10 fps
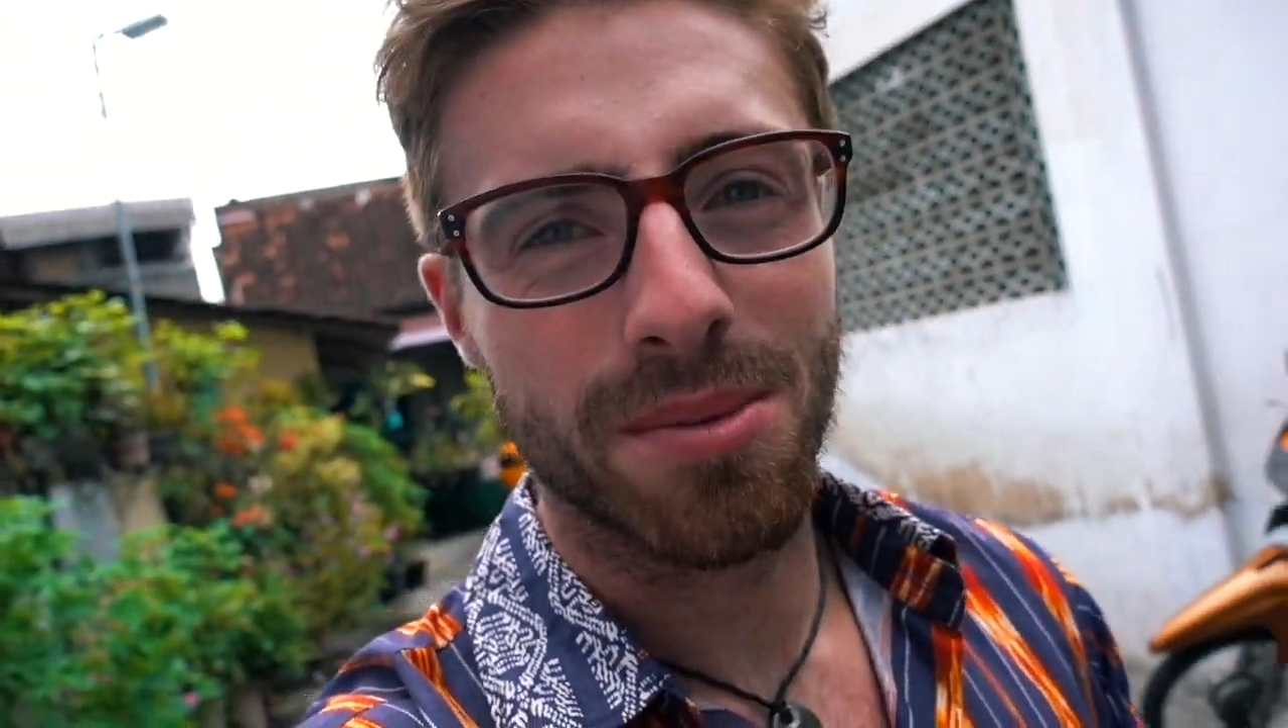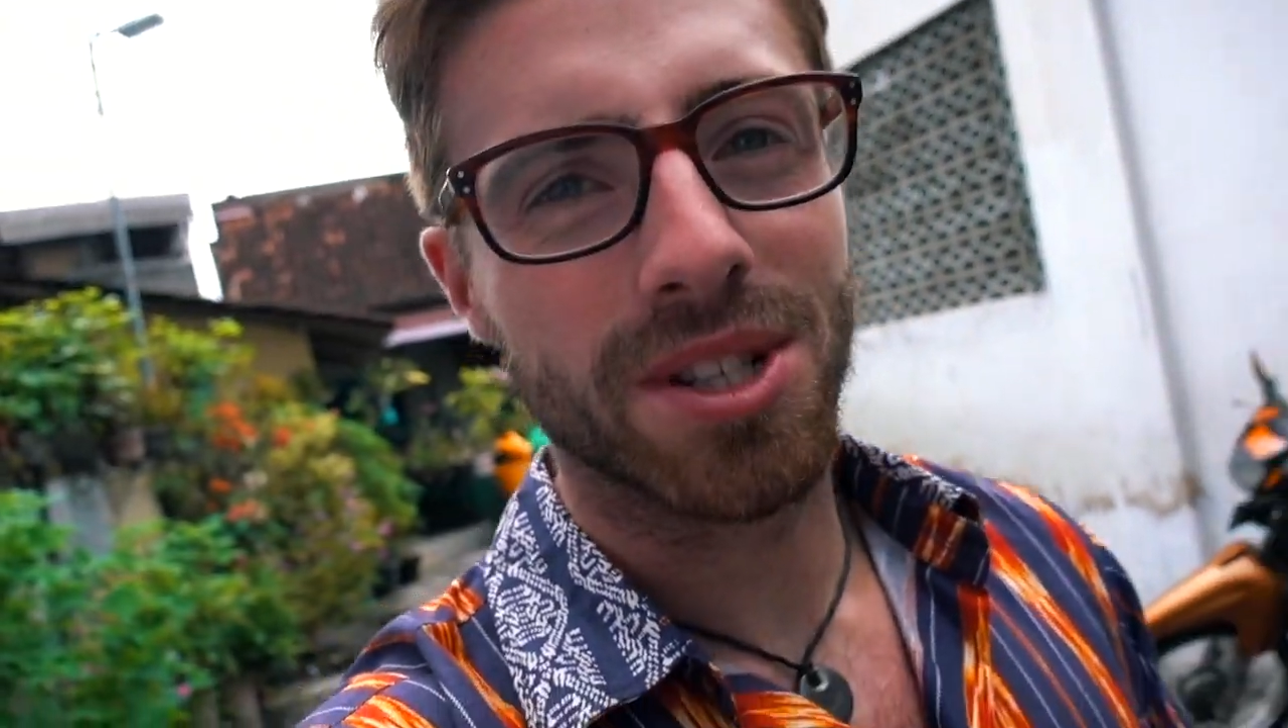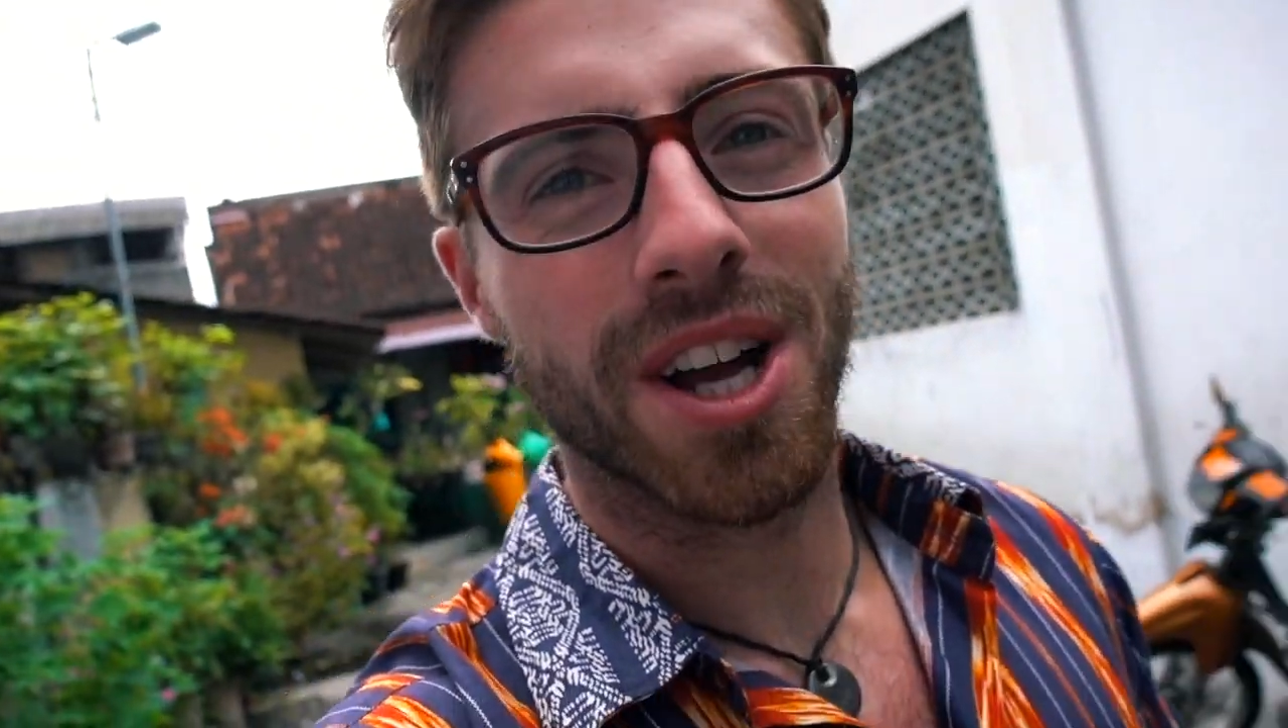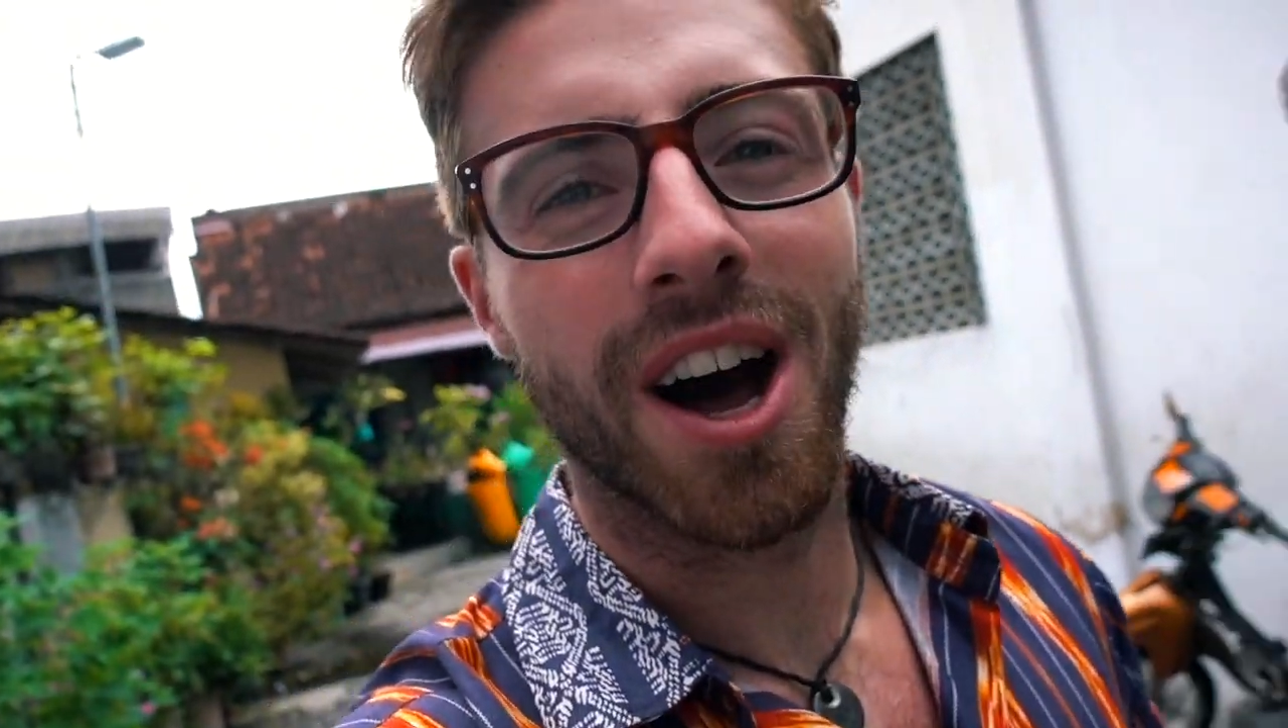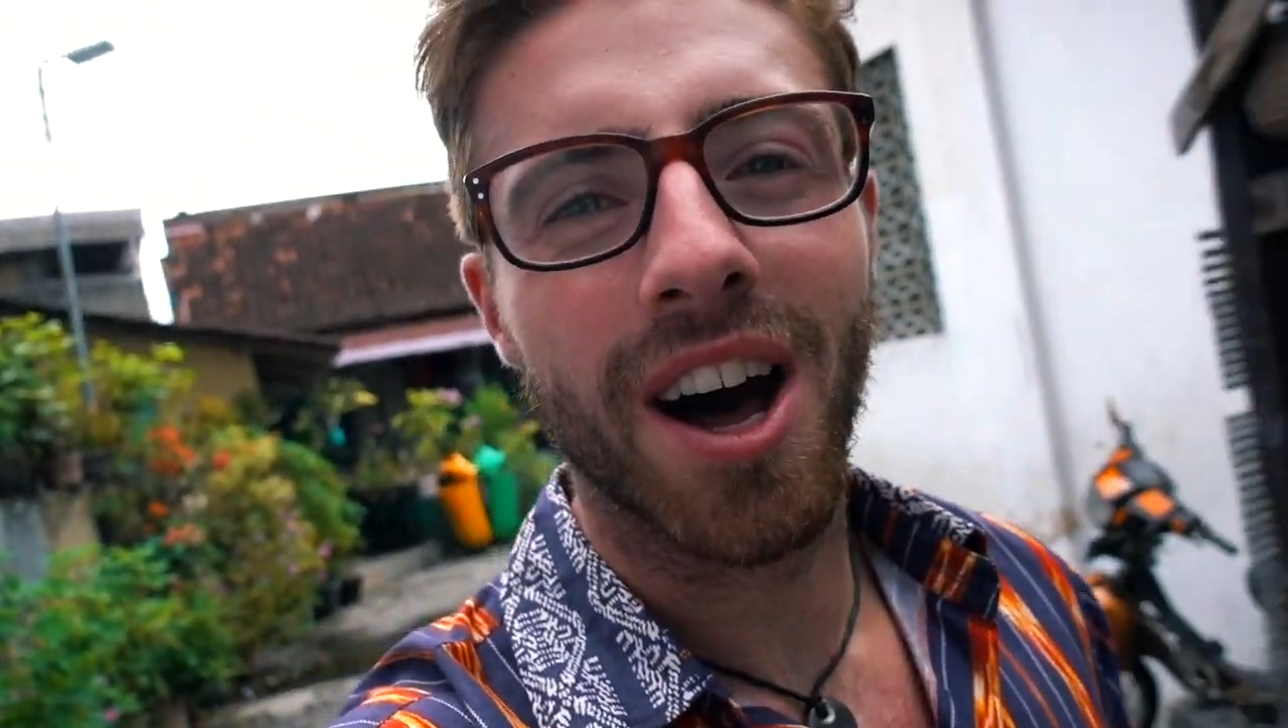
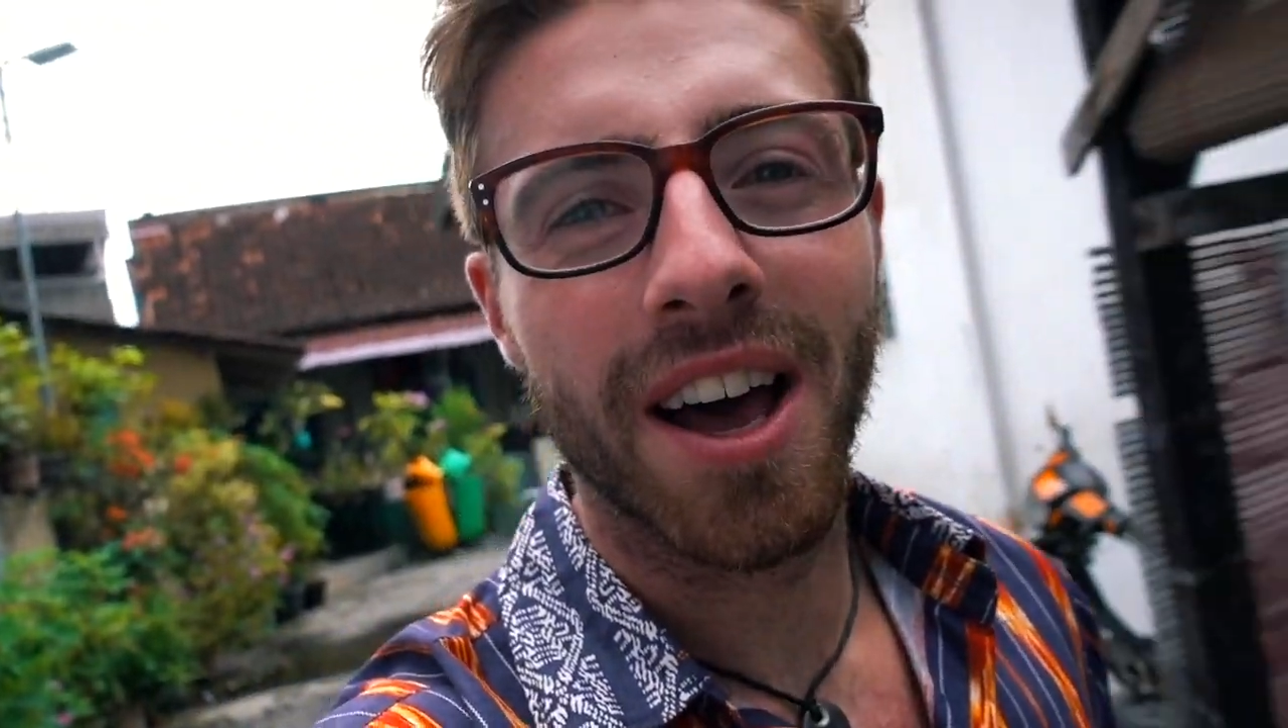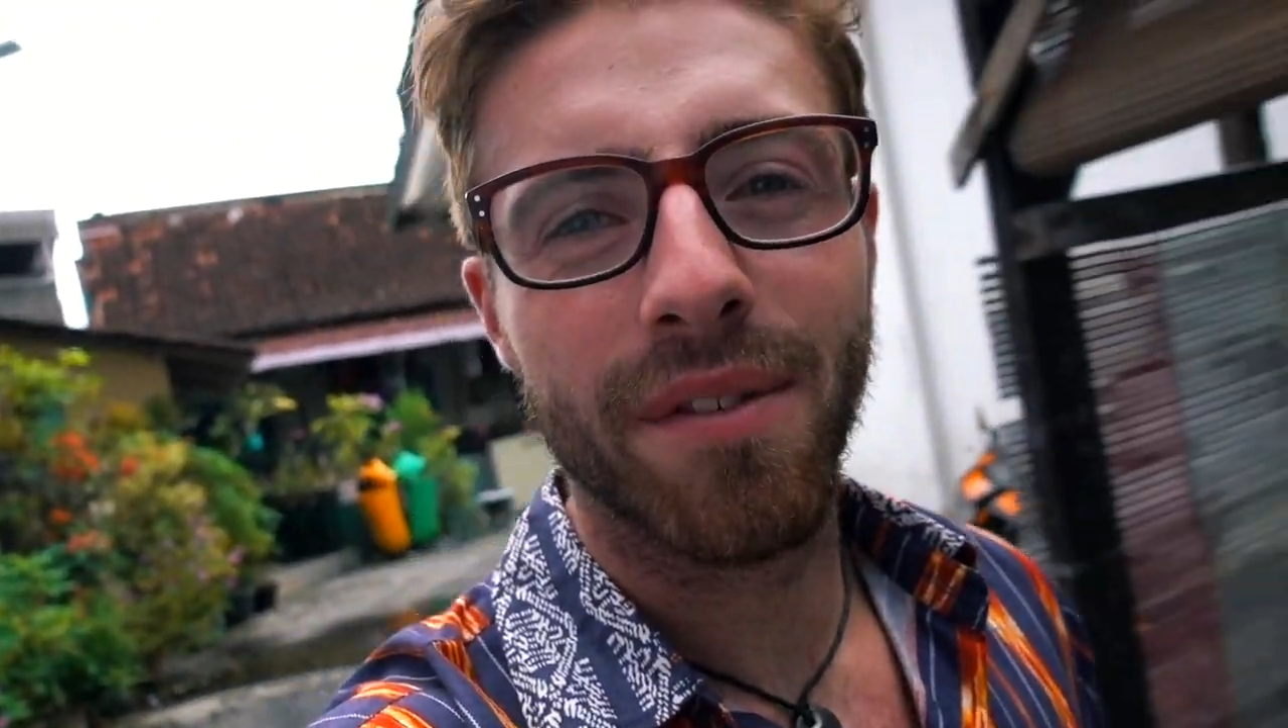much art